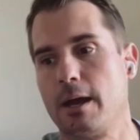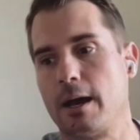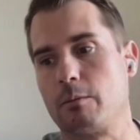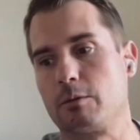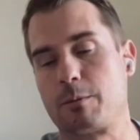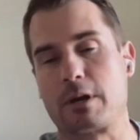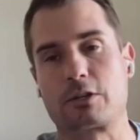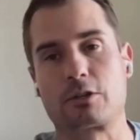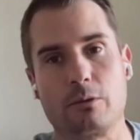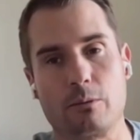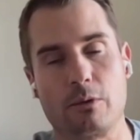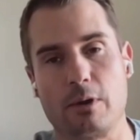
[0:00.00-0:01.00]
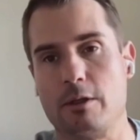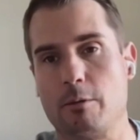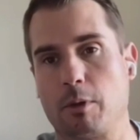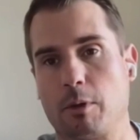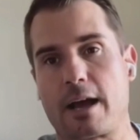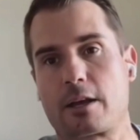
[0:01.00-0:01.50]
especially in the
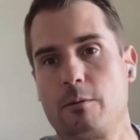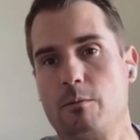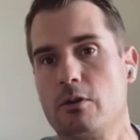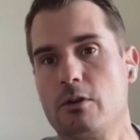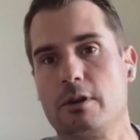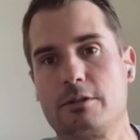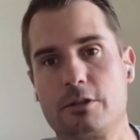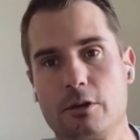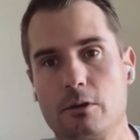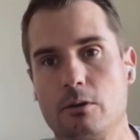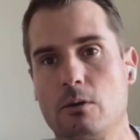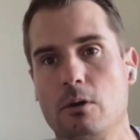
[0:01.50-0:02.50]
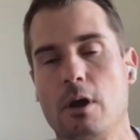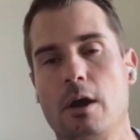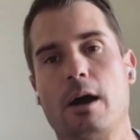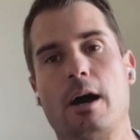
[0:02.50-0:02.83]
Black community too.